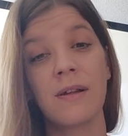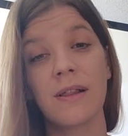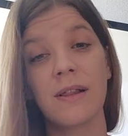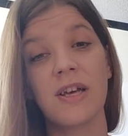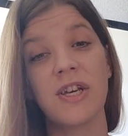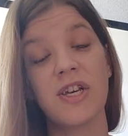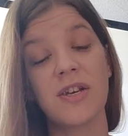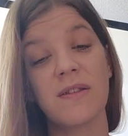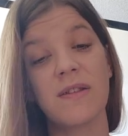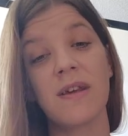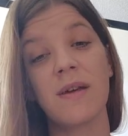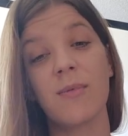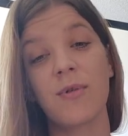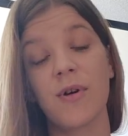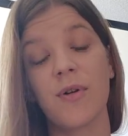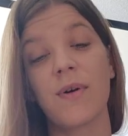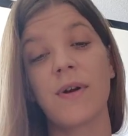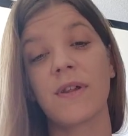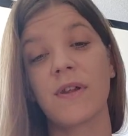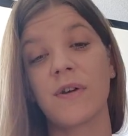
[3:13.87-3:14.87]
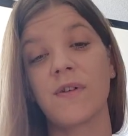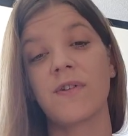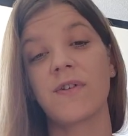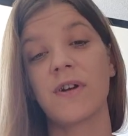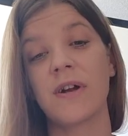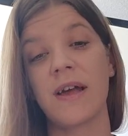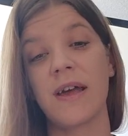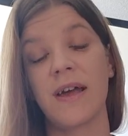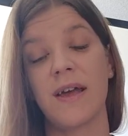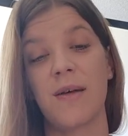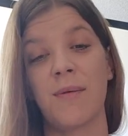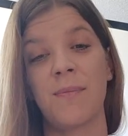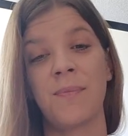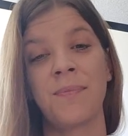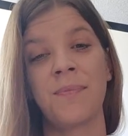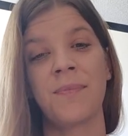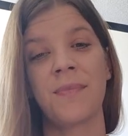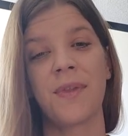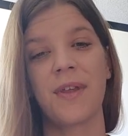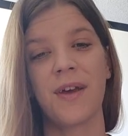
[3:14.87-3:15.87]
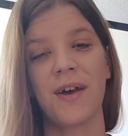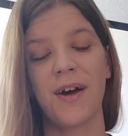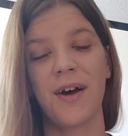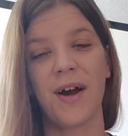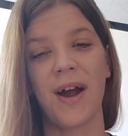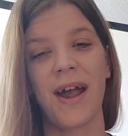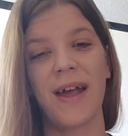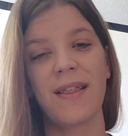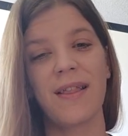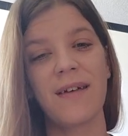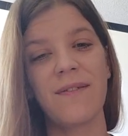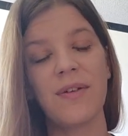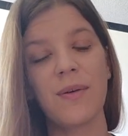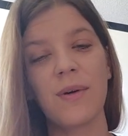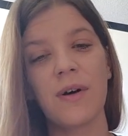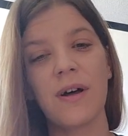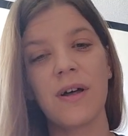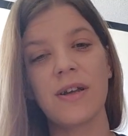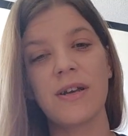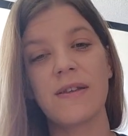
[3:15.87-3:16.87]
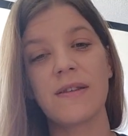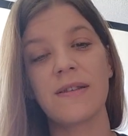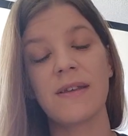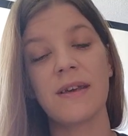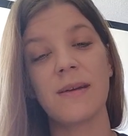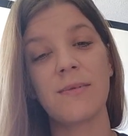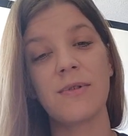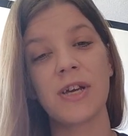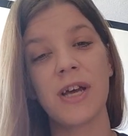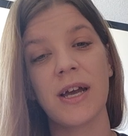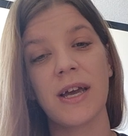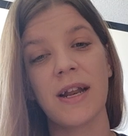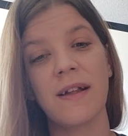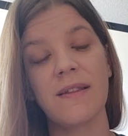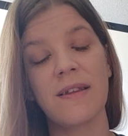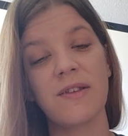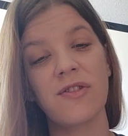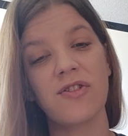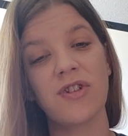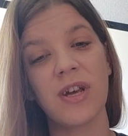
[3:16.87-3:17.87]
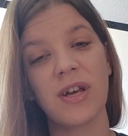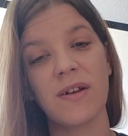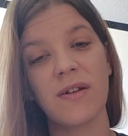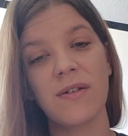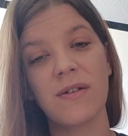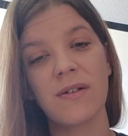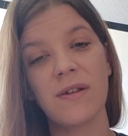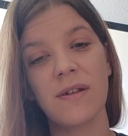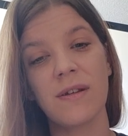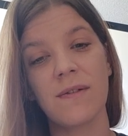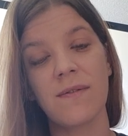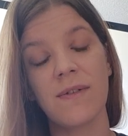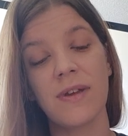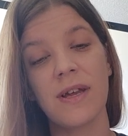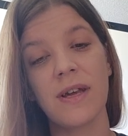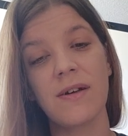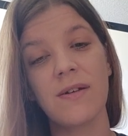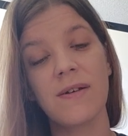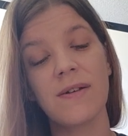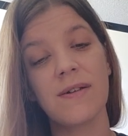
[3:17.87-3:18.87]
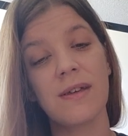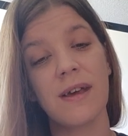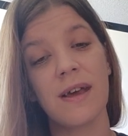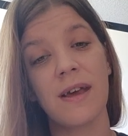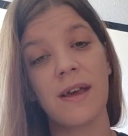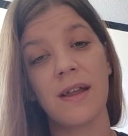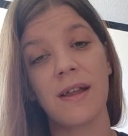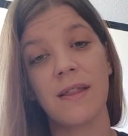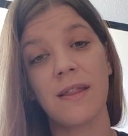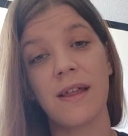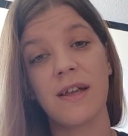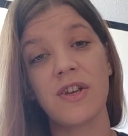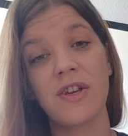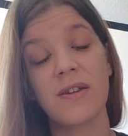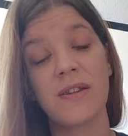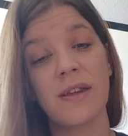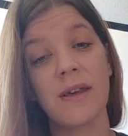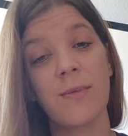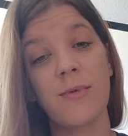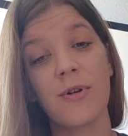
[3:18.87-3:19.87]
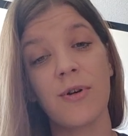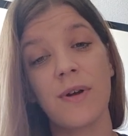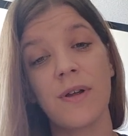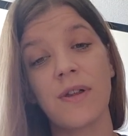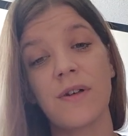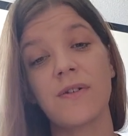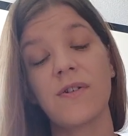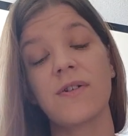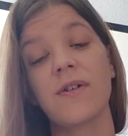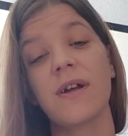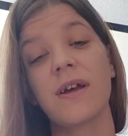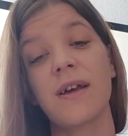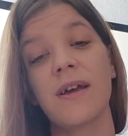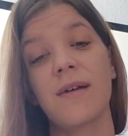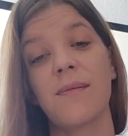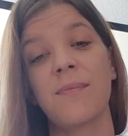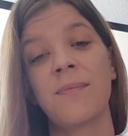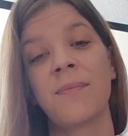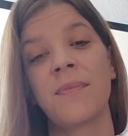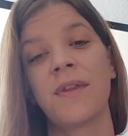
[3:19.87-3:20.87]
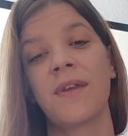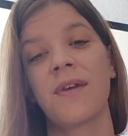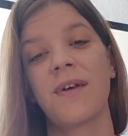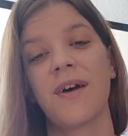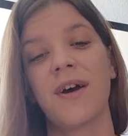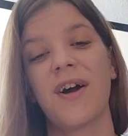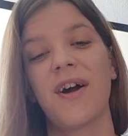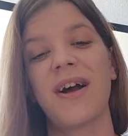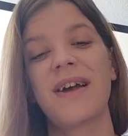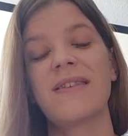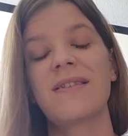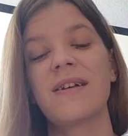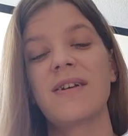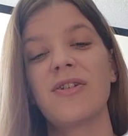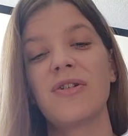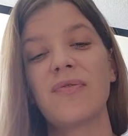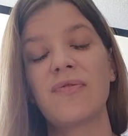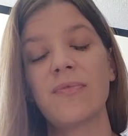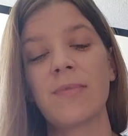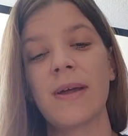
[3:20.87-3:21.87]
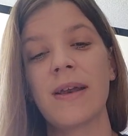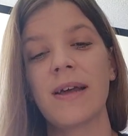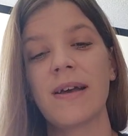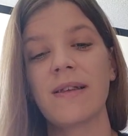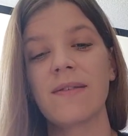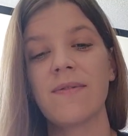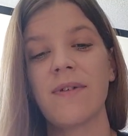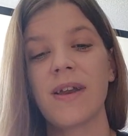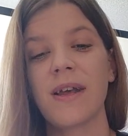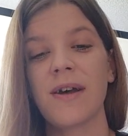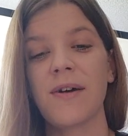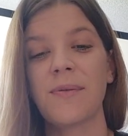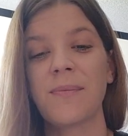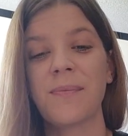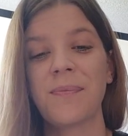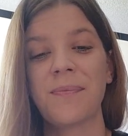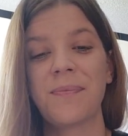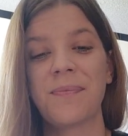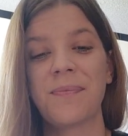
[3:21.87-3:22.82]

let's just keep growing closer to him. All right, love you all and just keep checking out these channel videos and let's just keep growing closer to him. All right, stay tuned for my next video.